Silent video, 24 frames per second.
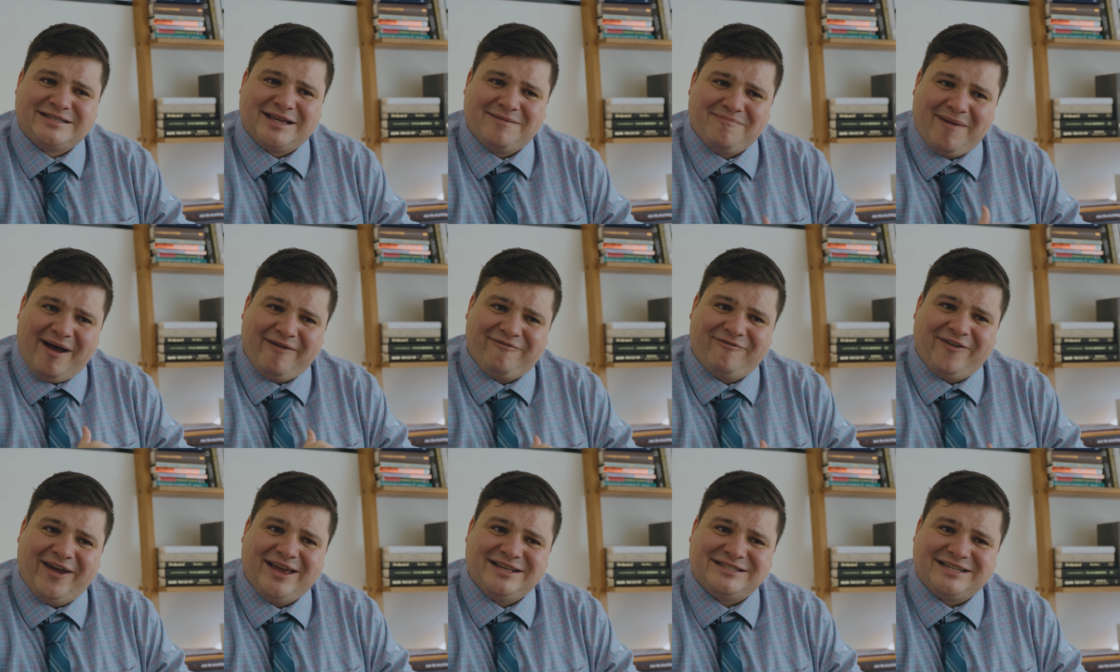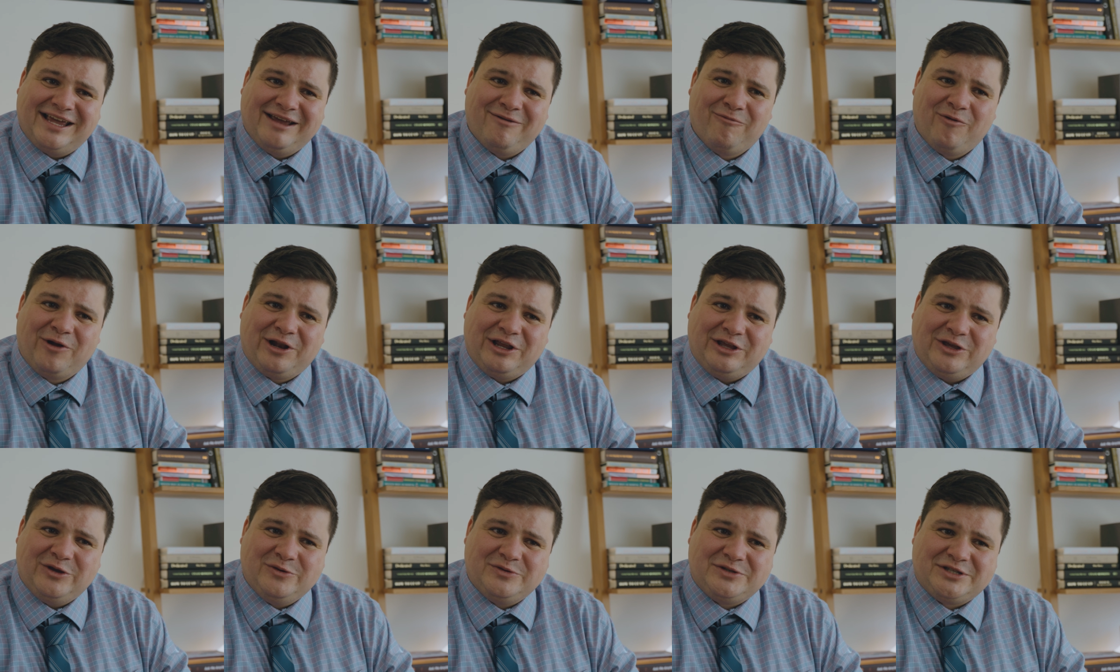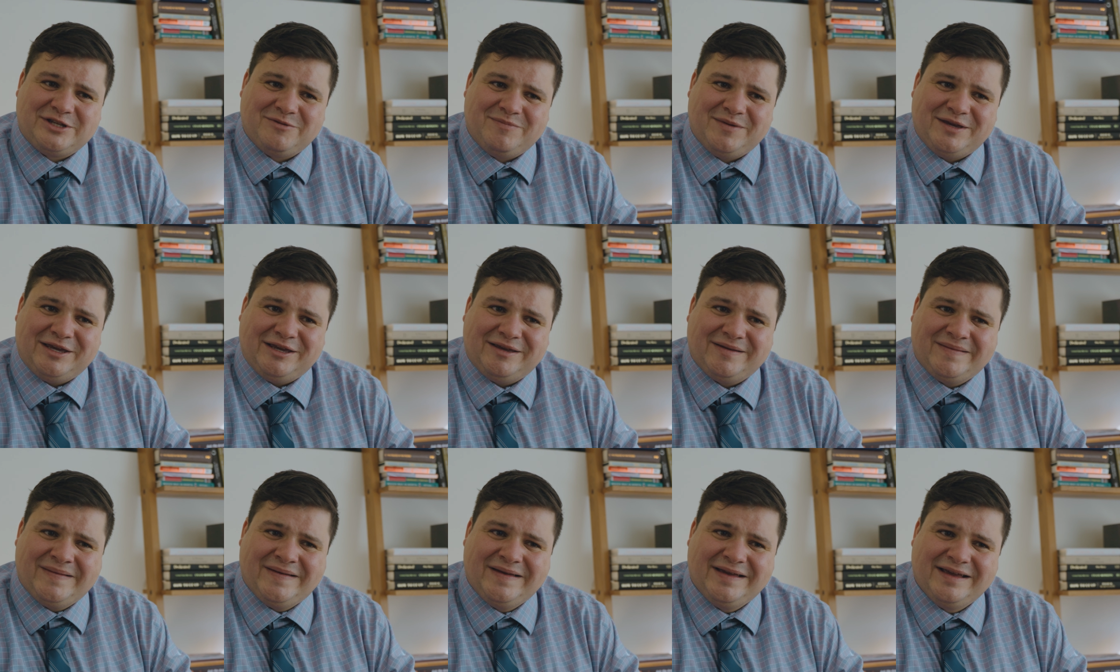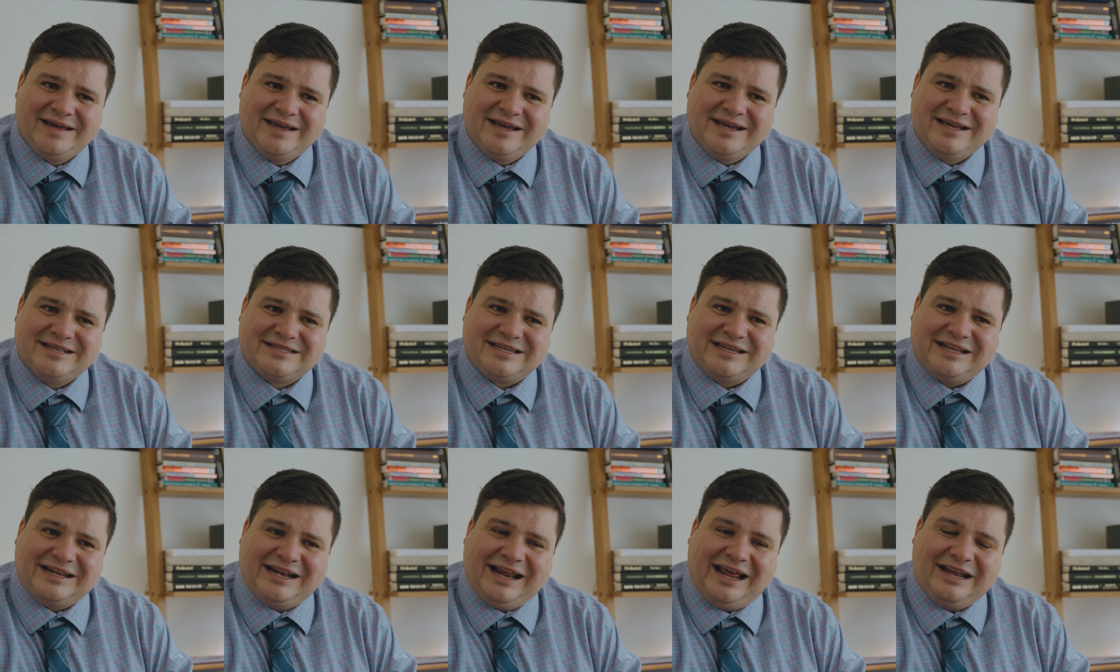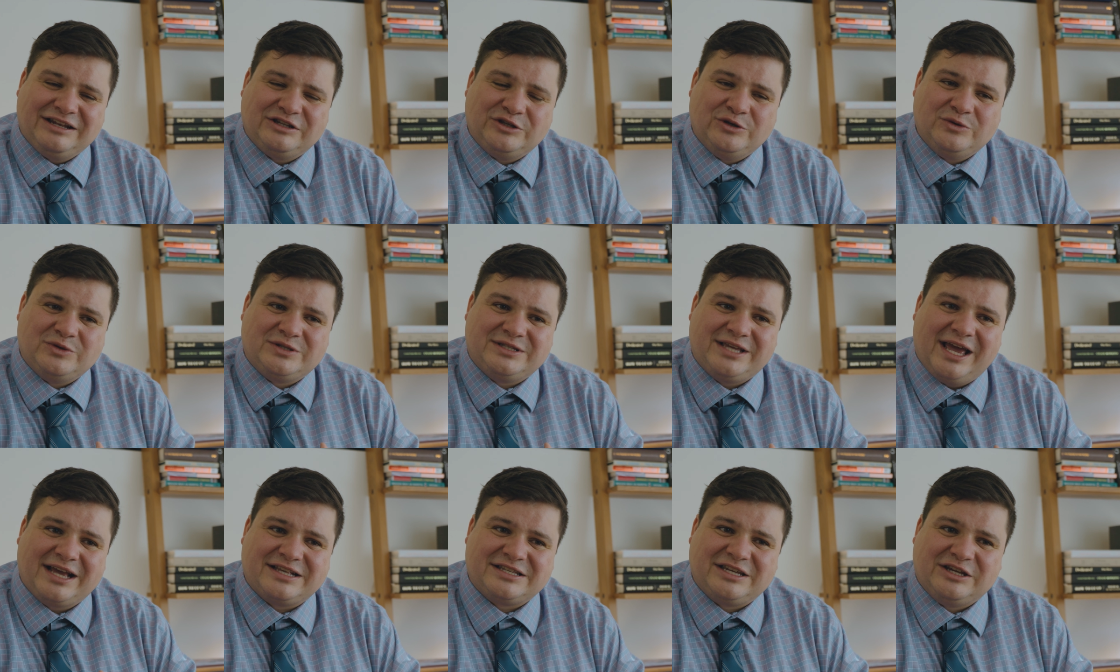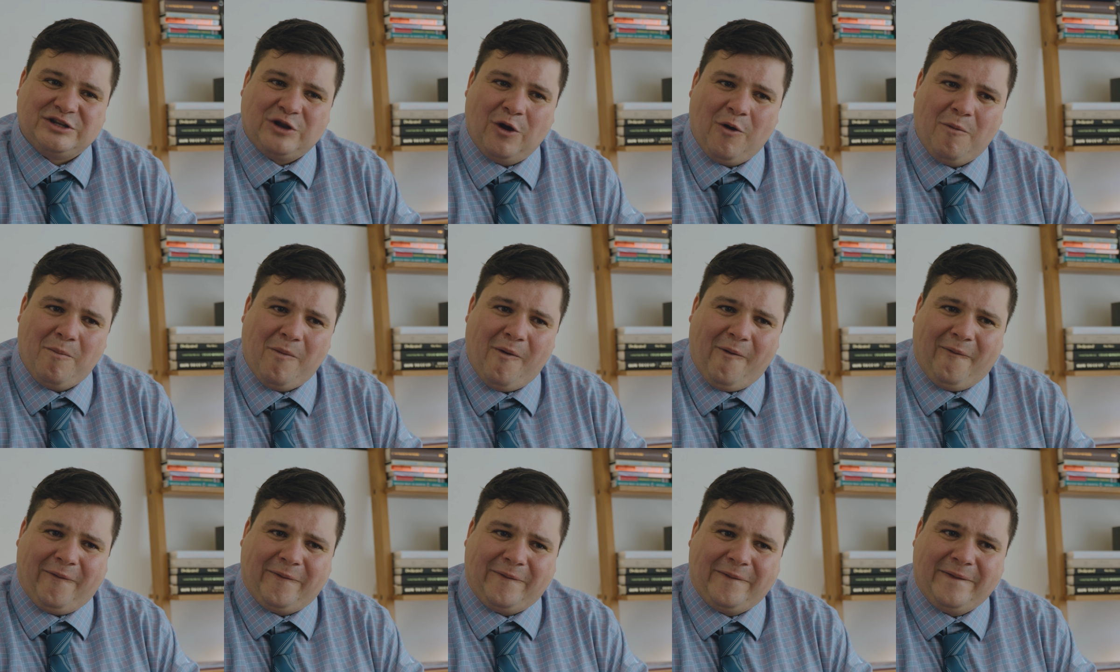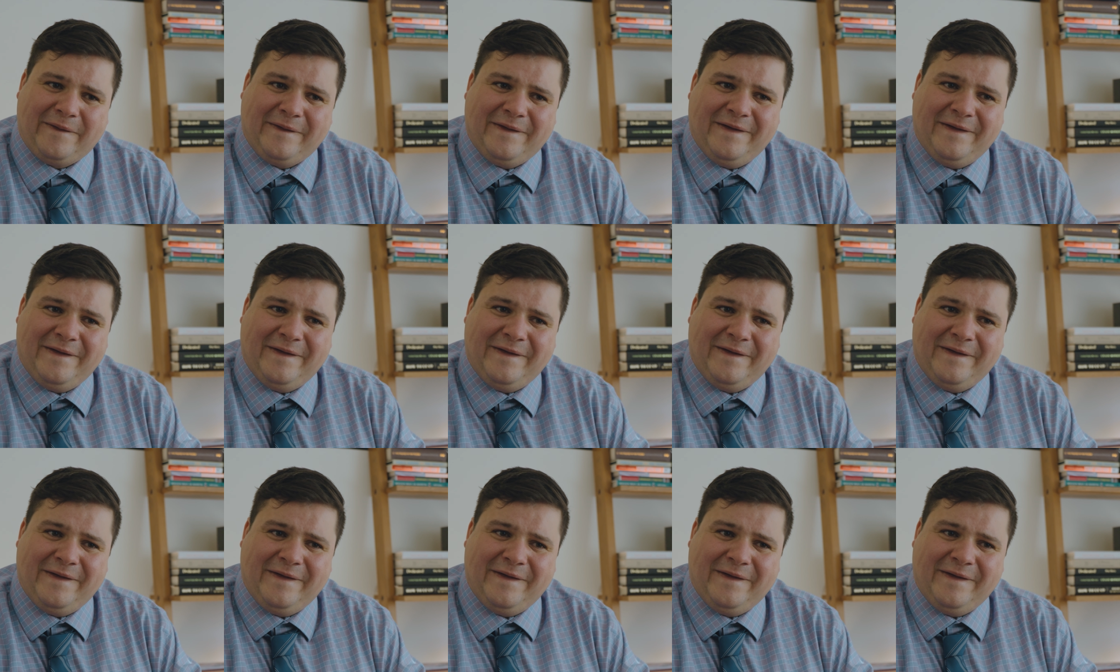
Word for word: Said my face ain't what it used to be. Said it ain't too sexy no more.